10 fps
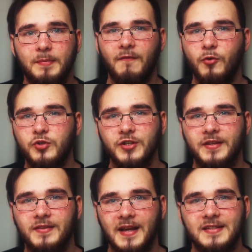
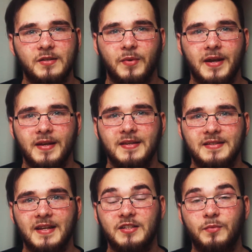Unfortunately, that's the way it is.
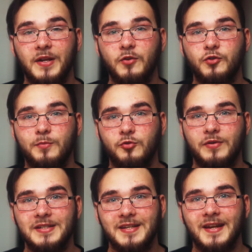That's the way YouTube
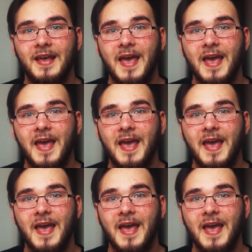treats it.